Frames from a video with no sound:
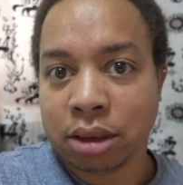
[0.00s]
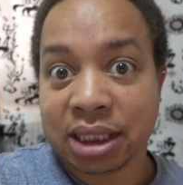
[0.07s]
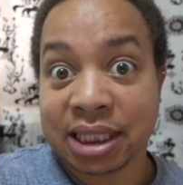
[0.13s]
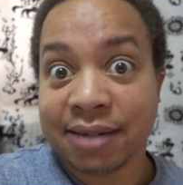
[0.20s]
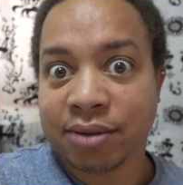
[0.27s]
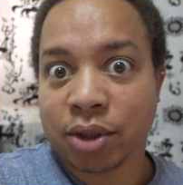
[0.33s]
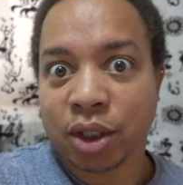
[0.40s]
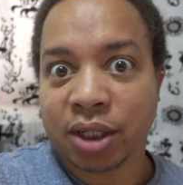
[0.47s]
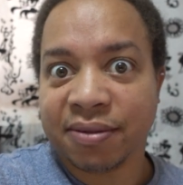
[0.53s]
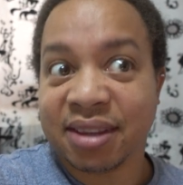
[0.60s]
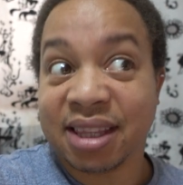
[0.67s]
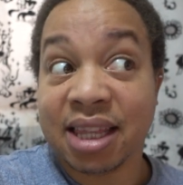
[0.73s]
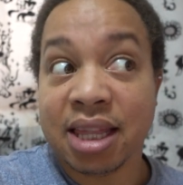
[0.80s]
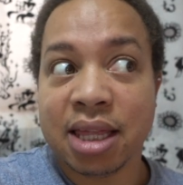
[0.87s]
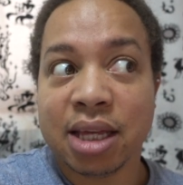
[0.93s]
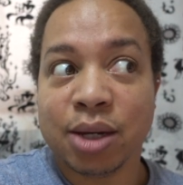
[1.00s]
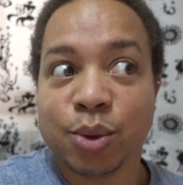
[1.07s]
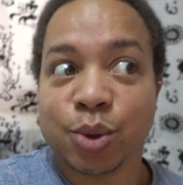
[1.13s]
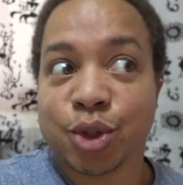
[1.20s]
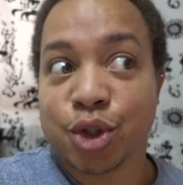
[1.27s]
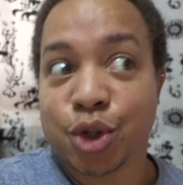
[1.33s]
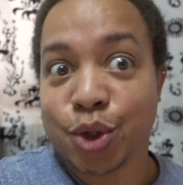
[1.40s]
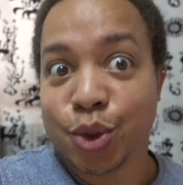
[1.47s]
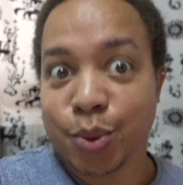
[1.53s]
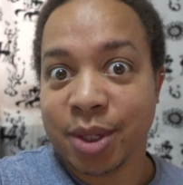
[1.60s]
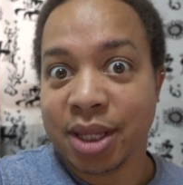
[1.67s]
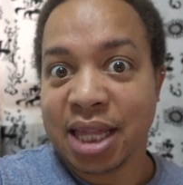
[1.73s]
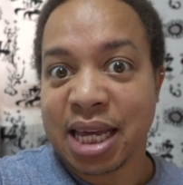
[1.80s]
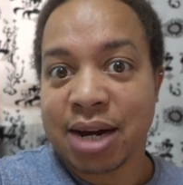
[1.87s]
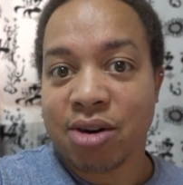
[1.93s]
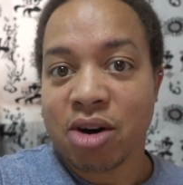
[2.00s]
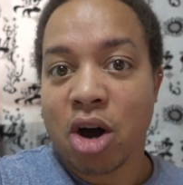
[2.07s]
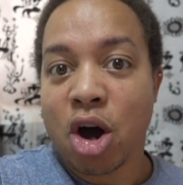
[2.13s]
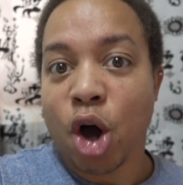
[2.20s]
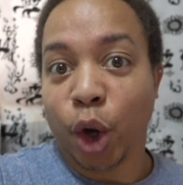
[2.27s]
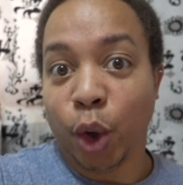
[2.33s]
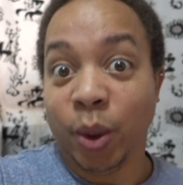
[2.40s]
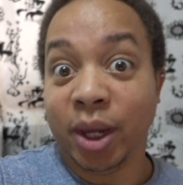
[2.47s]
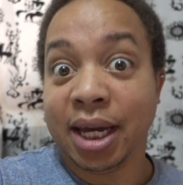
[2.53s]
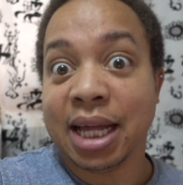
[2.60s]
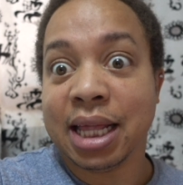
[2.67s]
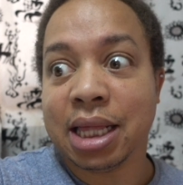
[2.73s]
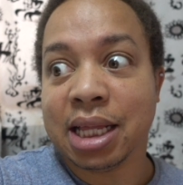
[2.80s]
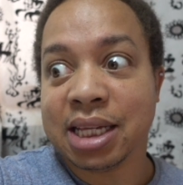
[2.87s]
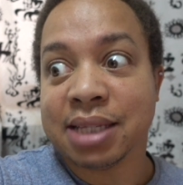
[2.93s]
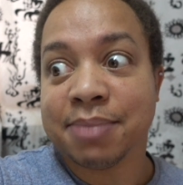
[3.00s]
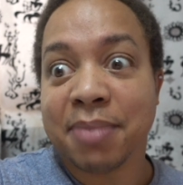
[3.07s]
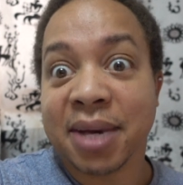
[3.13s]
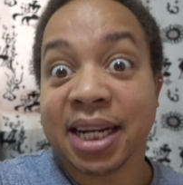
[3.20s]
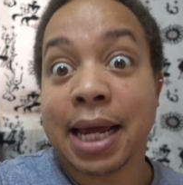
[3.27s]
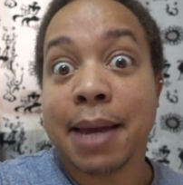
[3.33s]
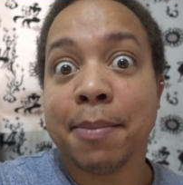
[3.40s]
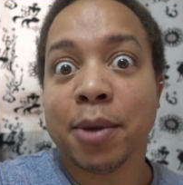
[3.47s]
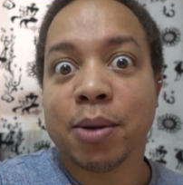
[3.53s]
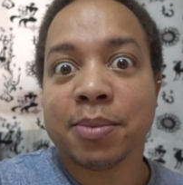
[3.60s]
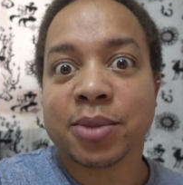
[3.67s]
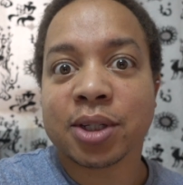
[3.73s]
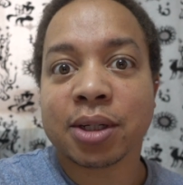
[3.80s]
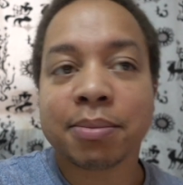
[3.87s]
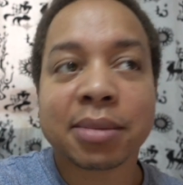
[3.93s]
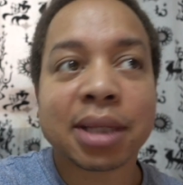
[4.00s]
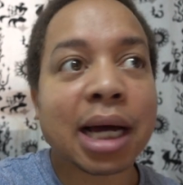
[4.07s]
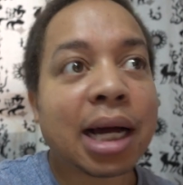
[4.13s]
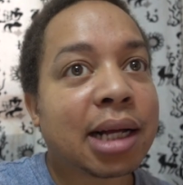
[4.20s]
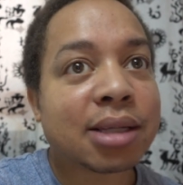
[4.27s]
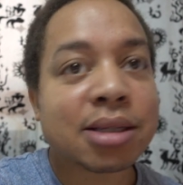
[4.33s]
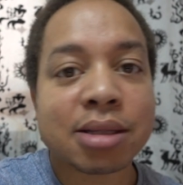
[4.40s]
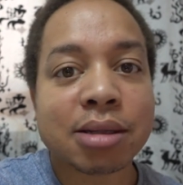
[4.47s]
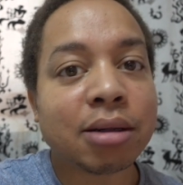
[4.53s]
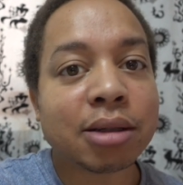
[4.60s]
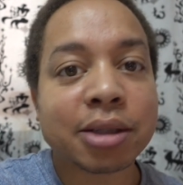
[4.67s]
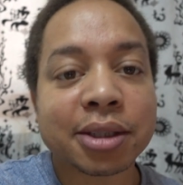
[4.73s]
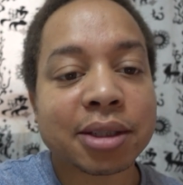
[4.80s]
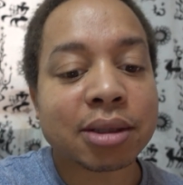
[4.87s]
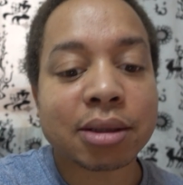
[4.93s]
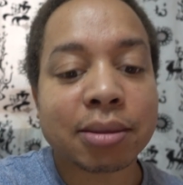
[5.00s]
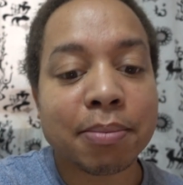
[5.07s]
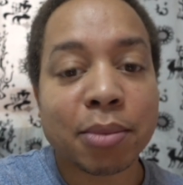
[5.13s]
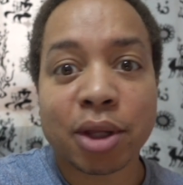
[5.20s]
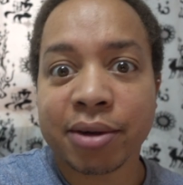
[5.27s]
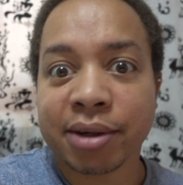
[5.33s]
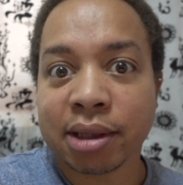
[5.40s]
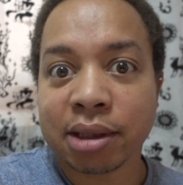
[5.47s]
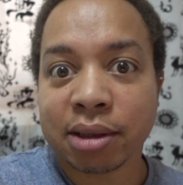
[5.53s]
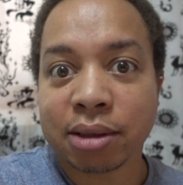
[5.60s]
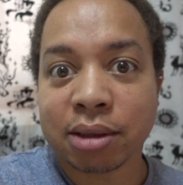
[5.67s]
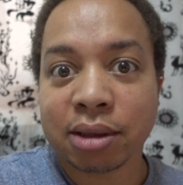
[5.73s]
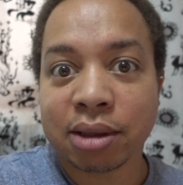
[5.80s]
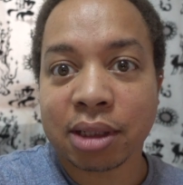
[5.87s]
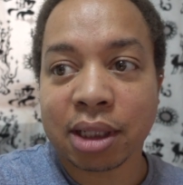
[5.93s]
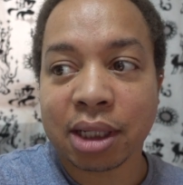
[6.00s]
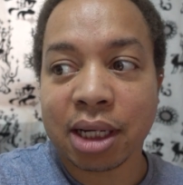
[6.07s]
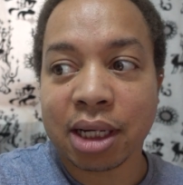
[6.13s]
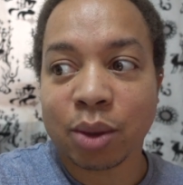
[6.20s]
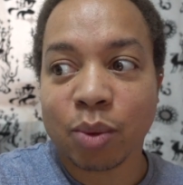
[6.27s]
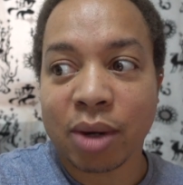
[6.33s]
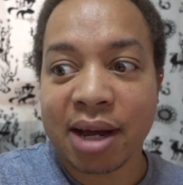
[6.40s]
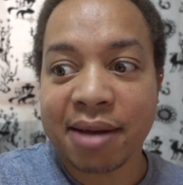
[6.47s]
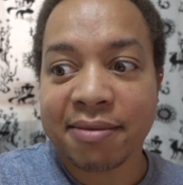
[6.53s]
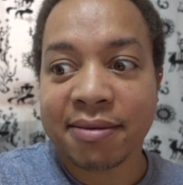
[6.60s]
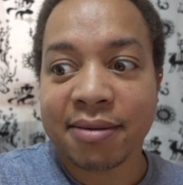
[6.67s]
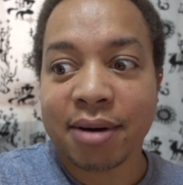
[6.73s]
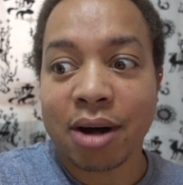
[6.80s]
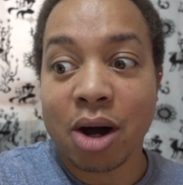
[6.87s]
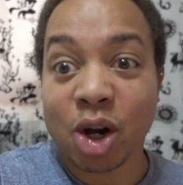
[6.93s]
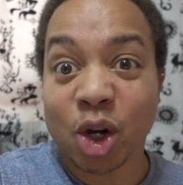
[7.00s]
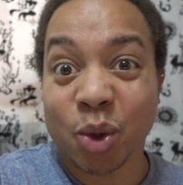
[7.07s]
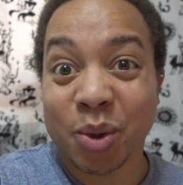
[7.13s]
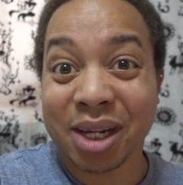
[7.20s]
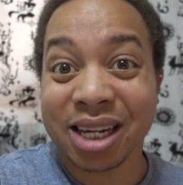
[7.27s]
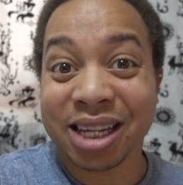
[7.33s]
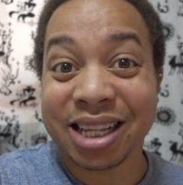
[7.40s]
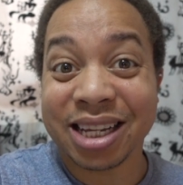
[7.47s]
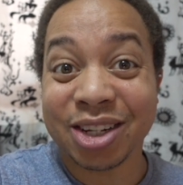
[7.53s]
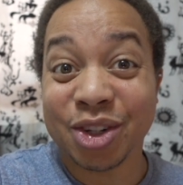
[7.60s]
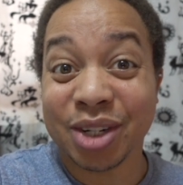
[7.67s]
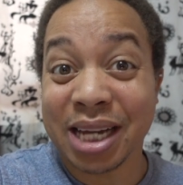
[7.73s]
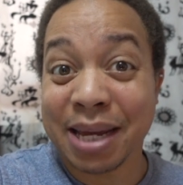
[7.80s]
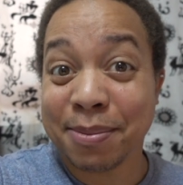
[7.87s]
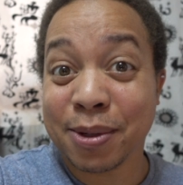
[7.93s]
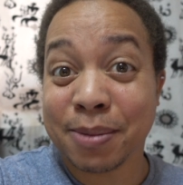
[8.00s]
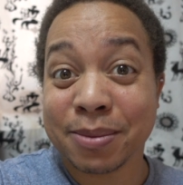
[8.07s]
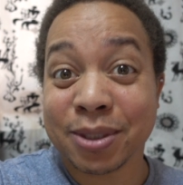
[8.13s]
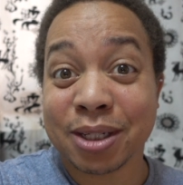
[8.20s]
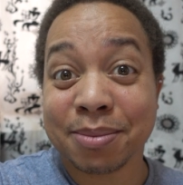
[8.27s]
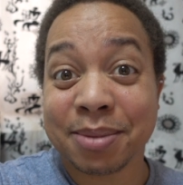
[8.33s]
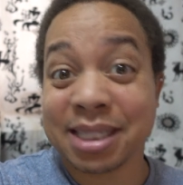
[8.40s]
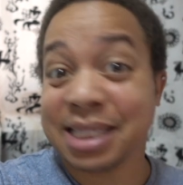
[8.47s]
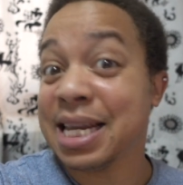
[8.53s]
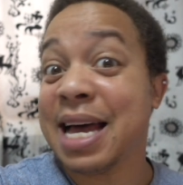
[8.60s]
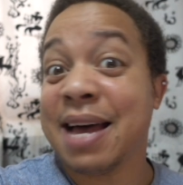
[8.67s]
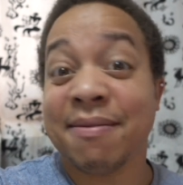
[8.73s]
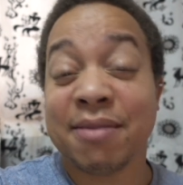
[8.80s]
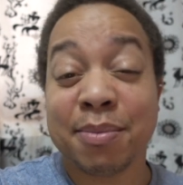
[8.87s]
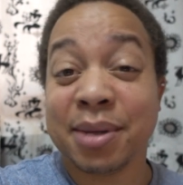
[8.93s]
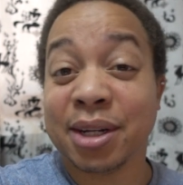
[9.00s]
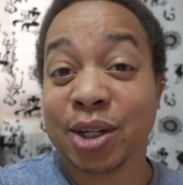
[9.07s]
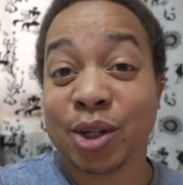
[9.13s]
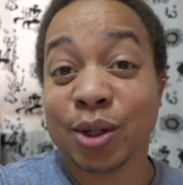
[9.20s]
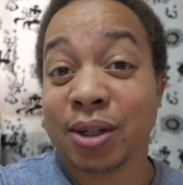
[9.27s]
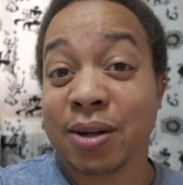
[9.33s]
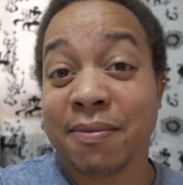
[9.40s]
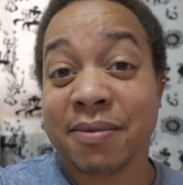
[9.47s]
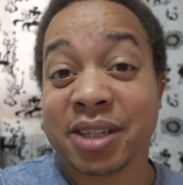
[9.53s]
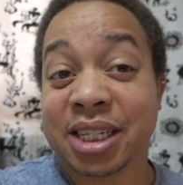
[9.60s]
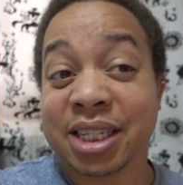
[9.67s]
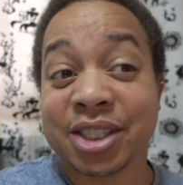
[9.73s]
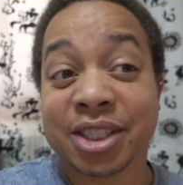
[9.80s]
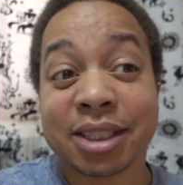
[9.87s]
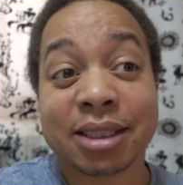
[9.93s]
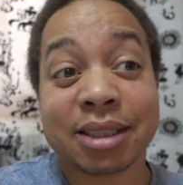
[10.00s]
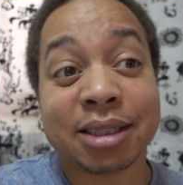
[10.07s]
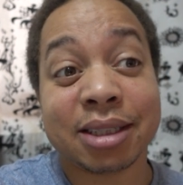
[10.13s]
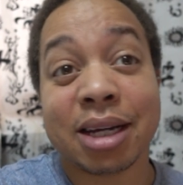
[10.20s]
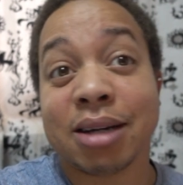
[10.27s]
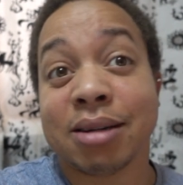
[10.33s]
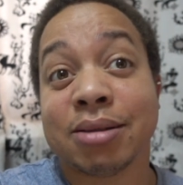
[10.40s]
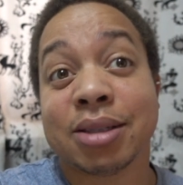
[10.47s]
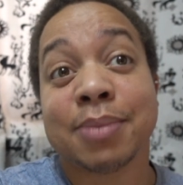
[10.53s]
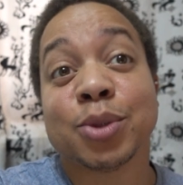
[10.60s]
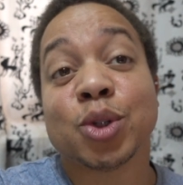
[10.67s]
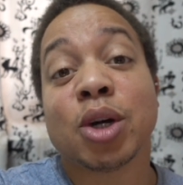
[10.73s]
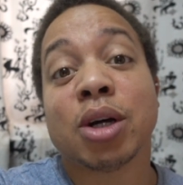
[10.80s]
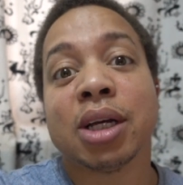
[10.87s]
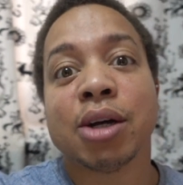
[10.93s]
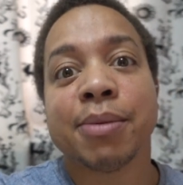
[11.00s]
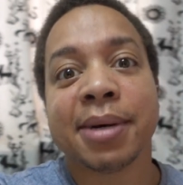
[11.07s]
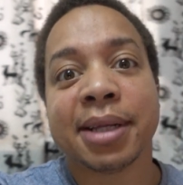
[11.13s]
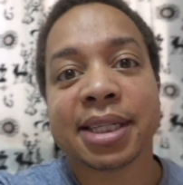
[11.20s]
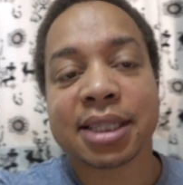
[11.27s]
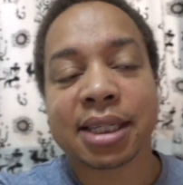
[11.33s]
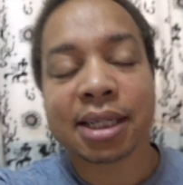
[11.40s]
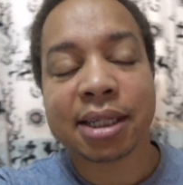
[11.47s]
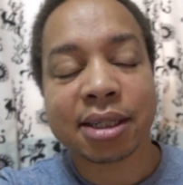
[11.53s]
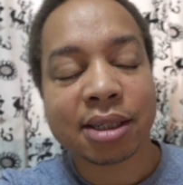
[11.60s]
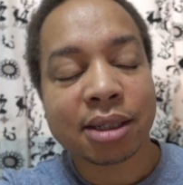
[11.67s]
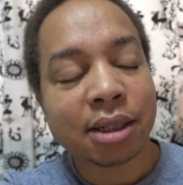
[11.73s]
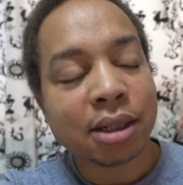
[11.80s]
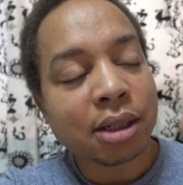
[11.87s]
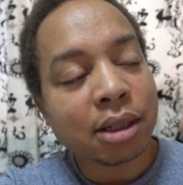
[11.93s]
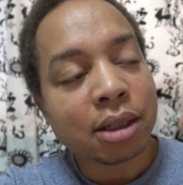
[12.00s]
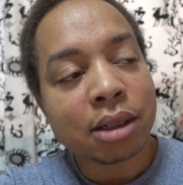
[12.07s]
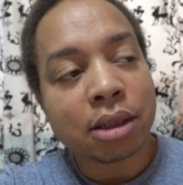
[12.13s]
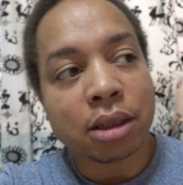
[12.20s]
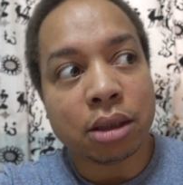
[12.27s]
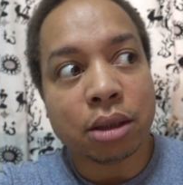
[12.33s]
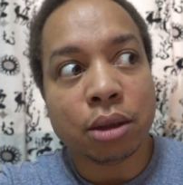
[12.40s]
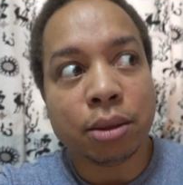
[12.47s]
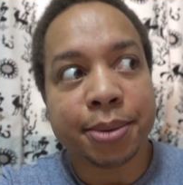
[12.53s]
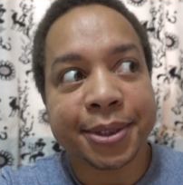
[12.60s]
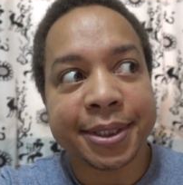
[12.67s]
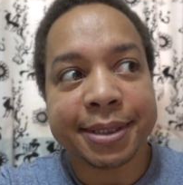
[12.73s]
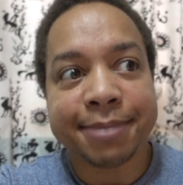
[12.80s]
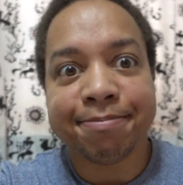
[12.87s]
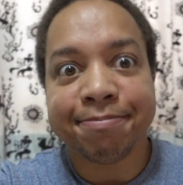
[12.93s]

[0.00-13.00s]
It's never good if those two in there are arguing and then my name comes up. That's not good. Mother-in-law and wife arguing and then your name comes up. Has that ever been a good conversation? No, so I'm sure I'll hear about this later. Oh boy.